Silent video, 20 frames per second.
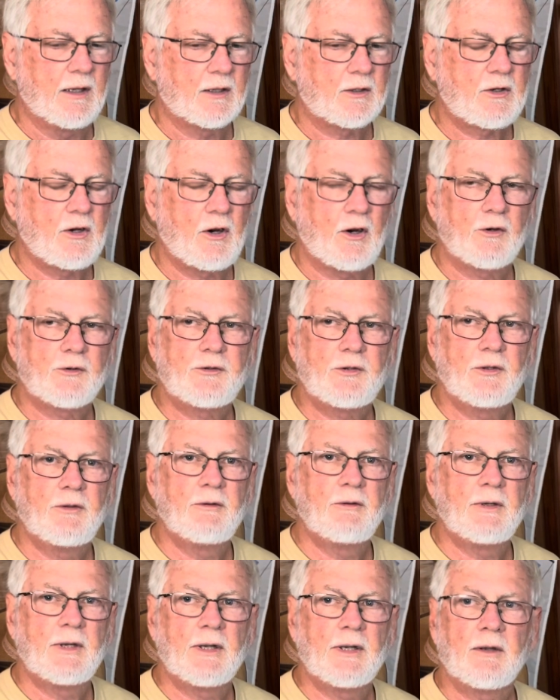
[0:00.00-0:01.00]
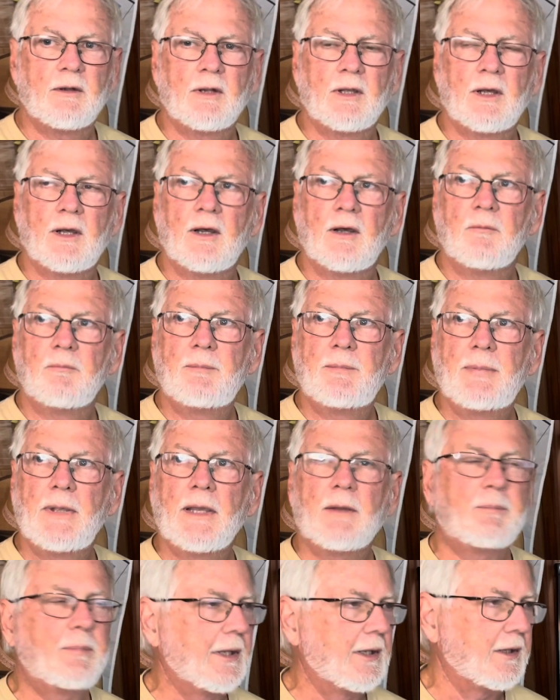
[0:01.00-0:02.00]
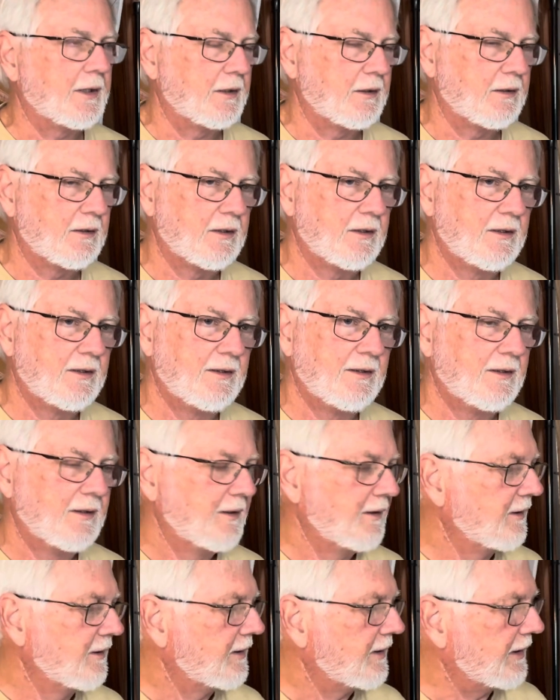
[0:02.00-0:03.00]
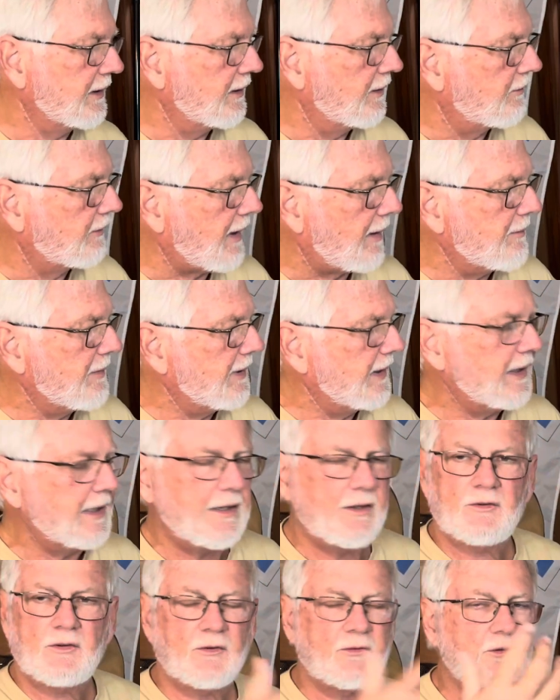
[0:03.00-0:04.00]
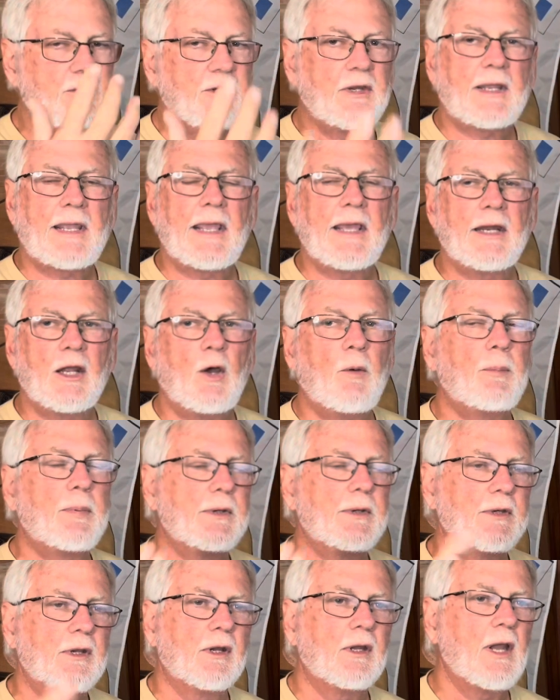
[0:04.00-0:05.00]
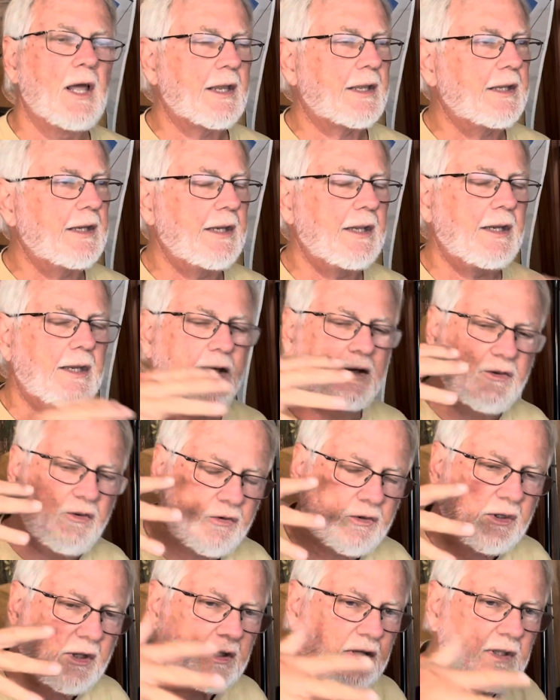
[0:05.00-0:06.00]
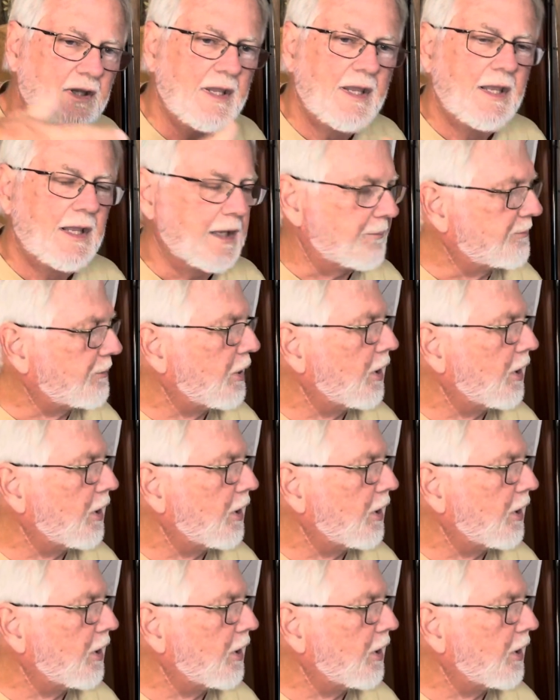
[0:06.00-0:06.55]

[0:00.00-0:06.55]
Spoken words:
cartoon in Pigpen. I mean, it's just, you can't help it. You lock it in, it